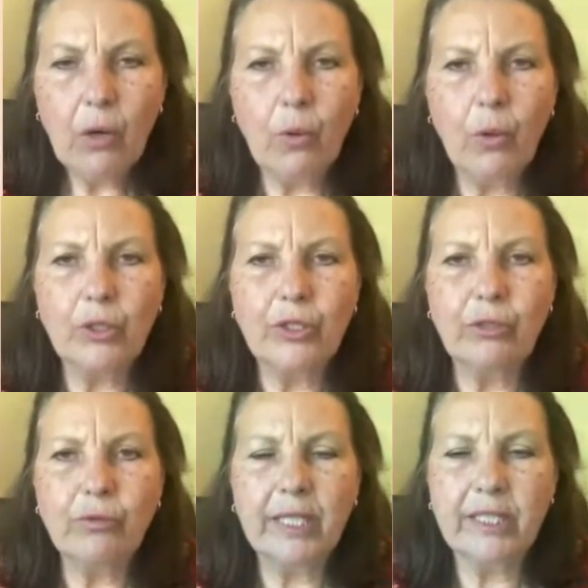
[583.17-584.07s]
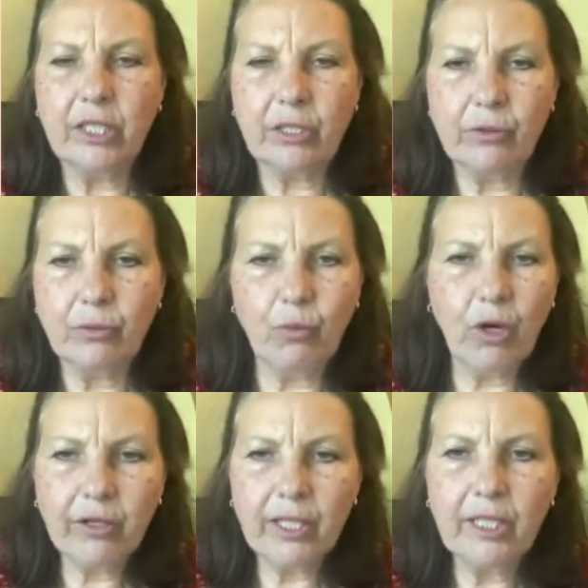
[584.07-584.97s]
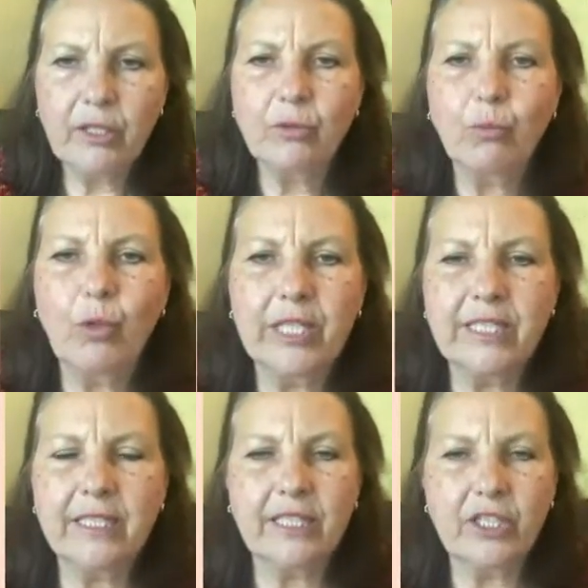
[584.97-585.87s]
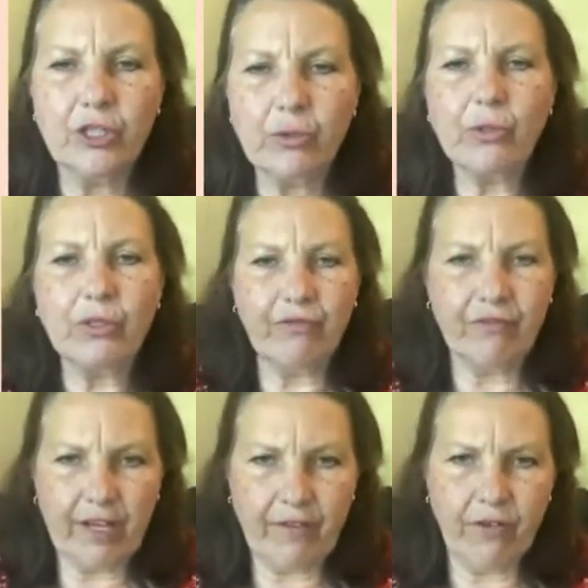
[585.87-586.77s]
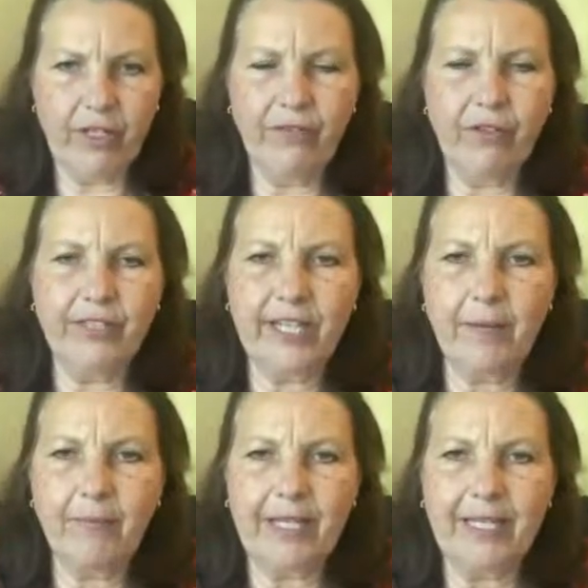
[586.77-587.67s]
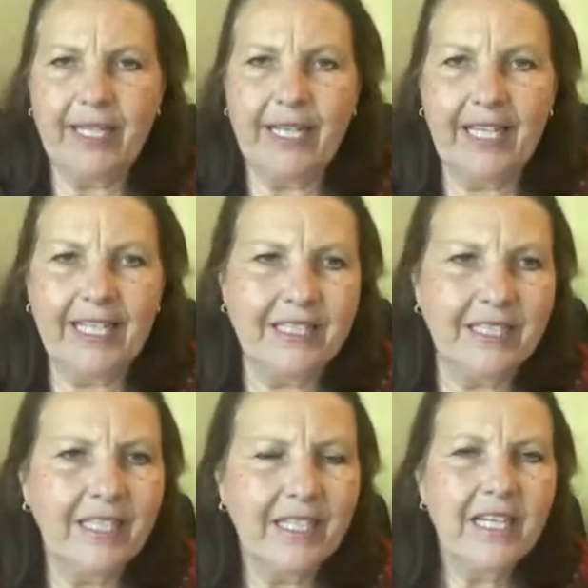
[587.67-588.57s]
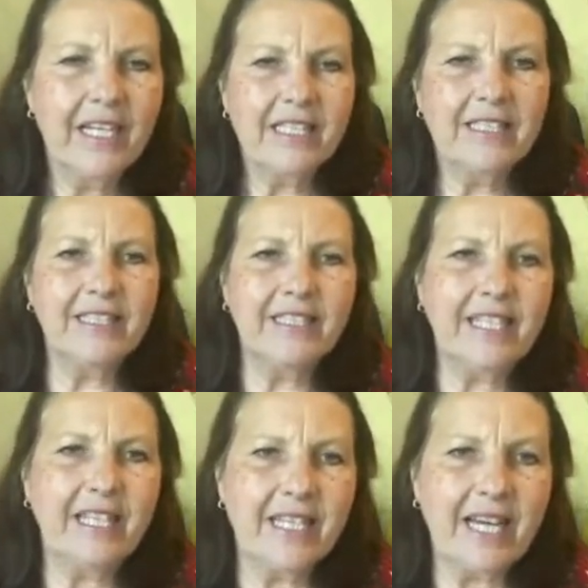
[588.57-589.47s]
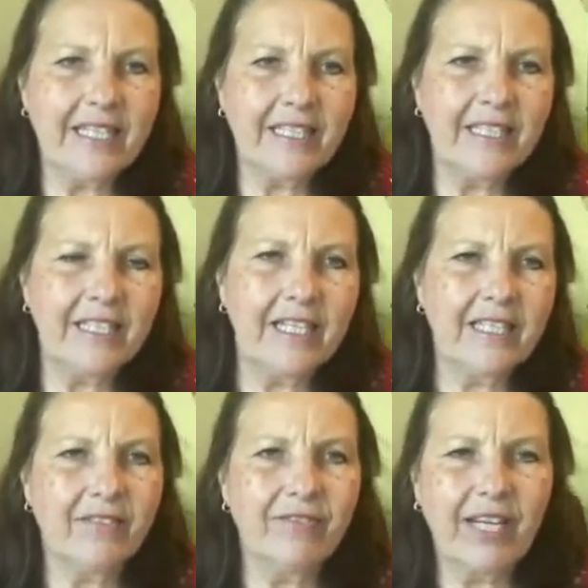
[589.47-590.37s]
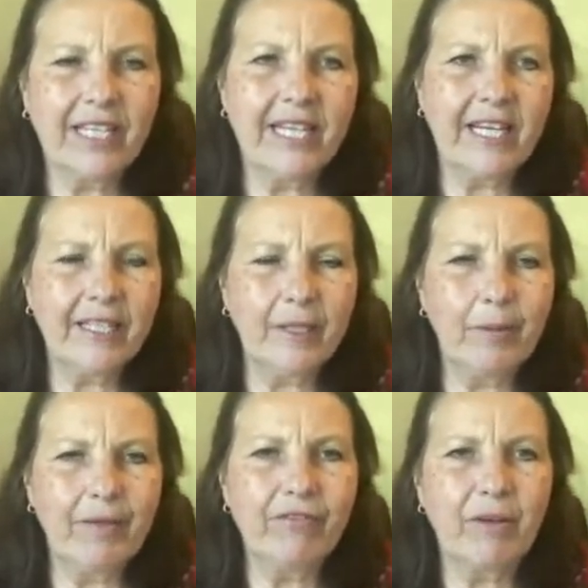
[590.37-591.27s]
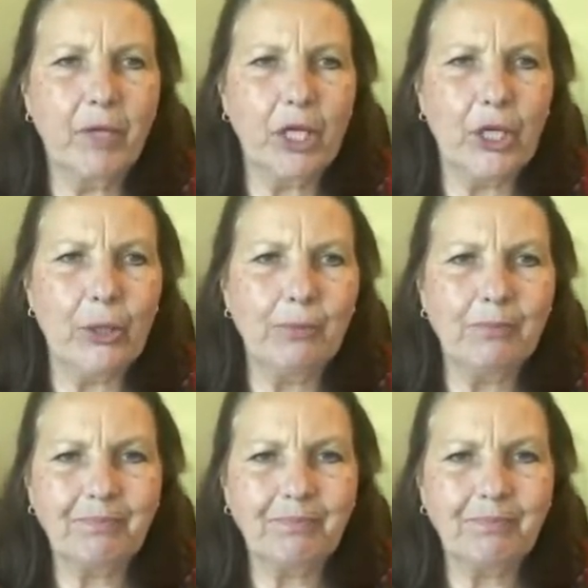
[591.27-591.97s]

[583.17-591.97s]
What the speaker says: Or do you like to use watercolors? What is it that's your favorite? If you type that in, I'd like to see that and find out a little bit from you.